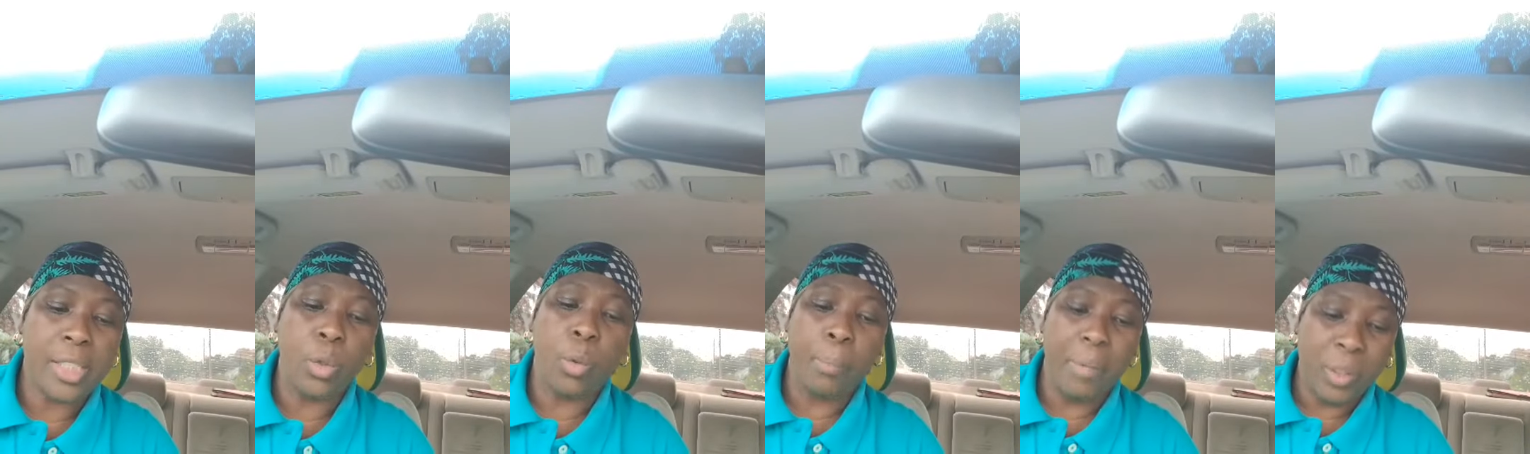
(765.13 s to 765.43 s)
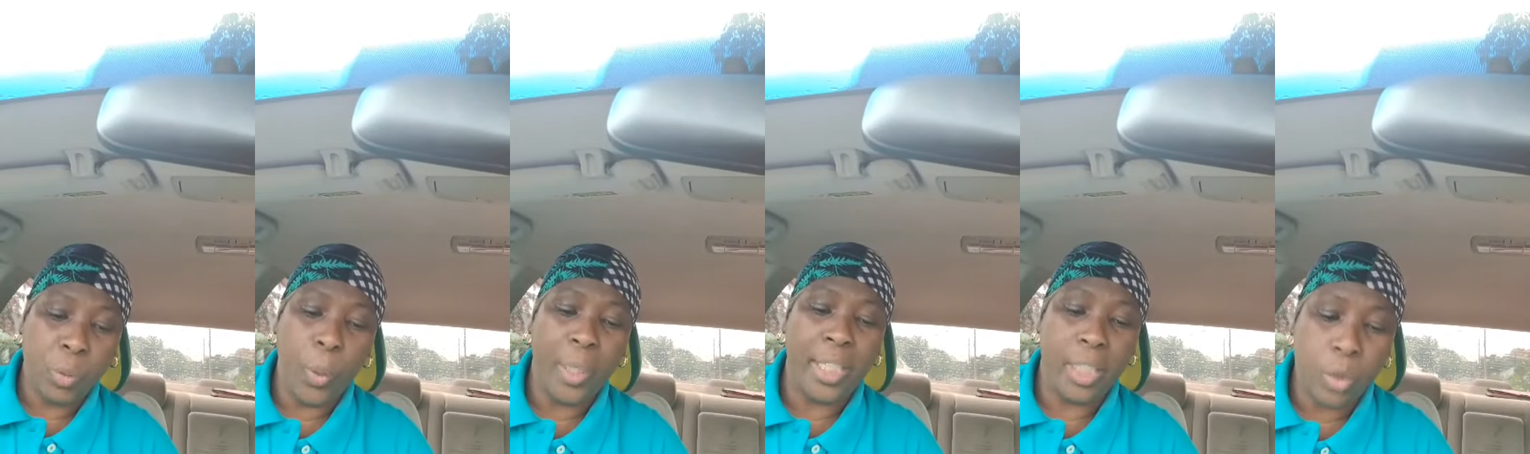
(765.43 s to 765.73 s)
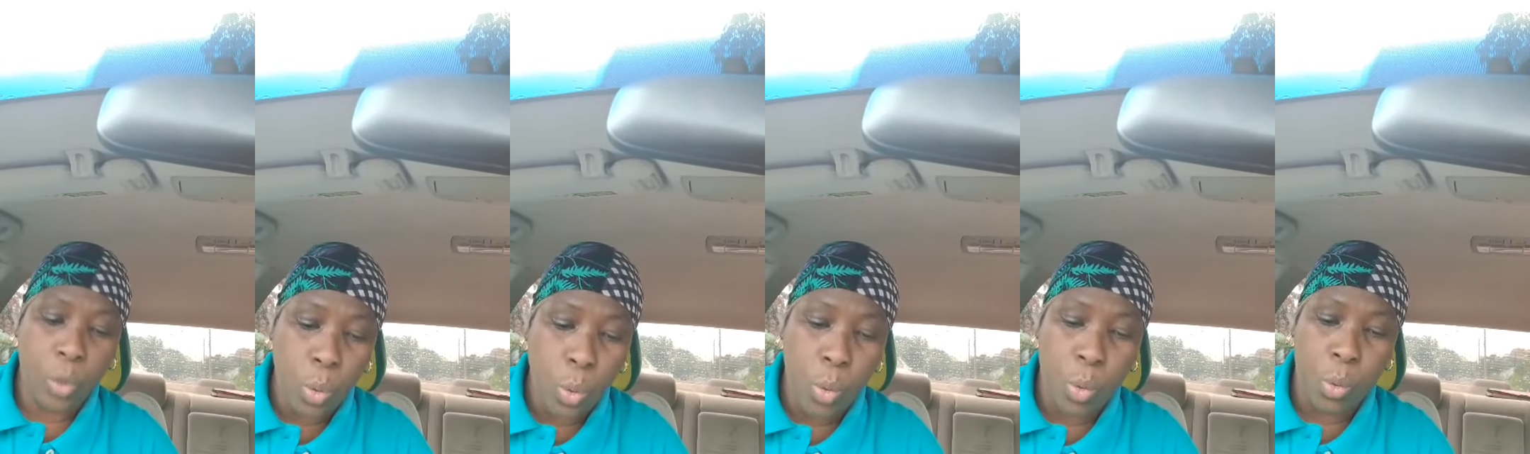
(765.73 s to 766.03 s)
soon be
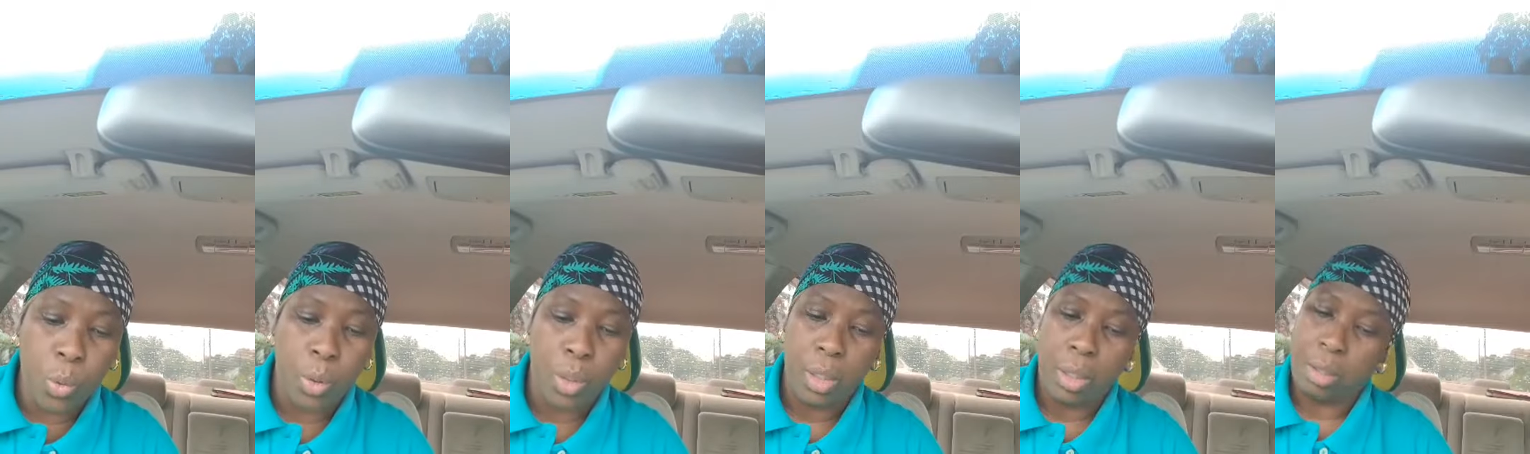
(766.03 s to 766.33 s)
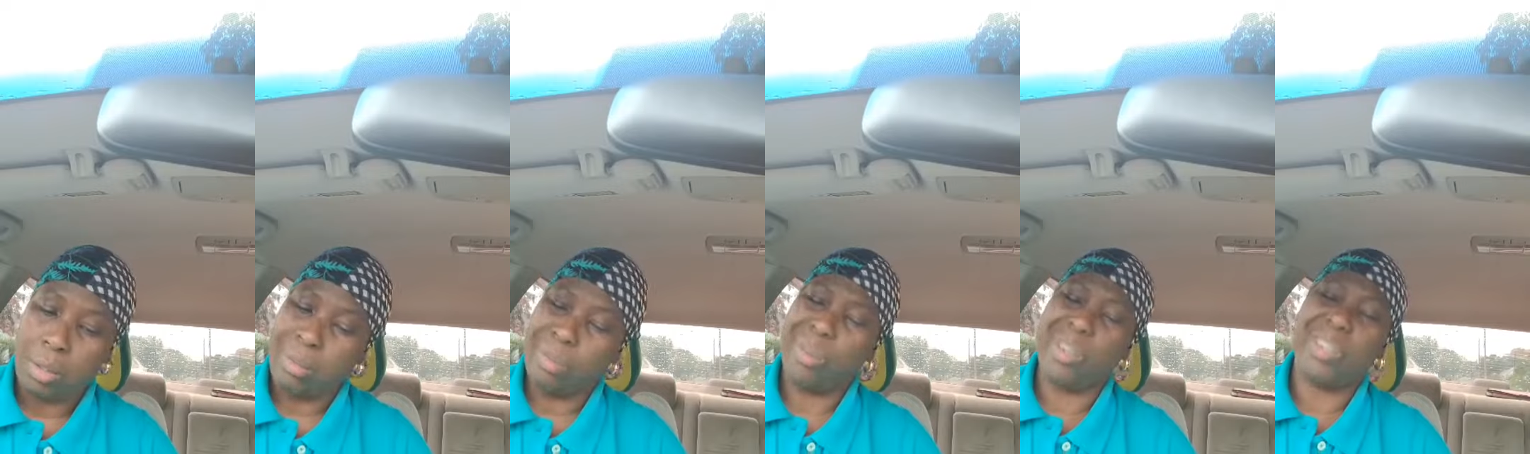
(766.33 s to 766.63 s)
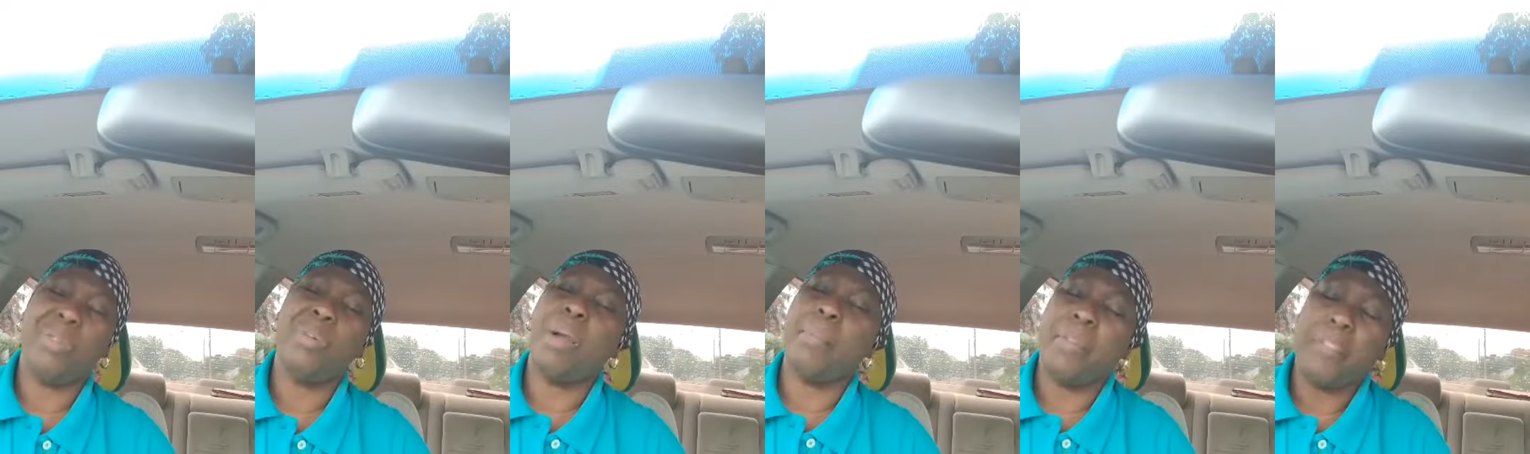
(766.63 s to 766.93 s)
22. What
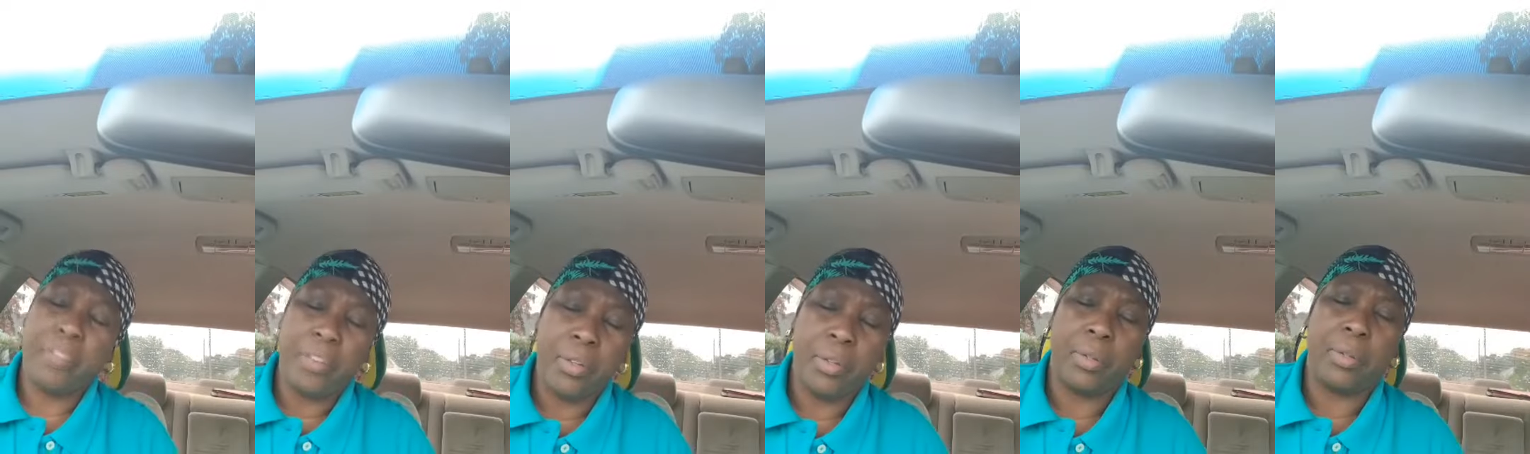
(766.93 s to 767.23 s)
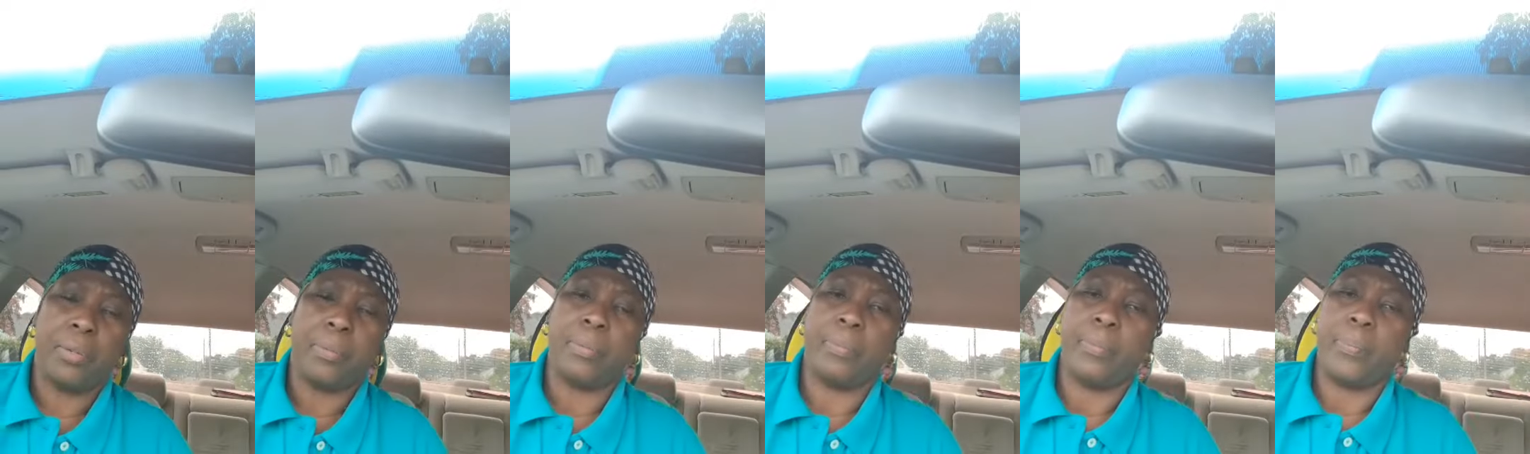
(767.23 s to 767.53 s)
do you want me for do?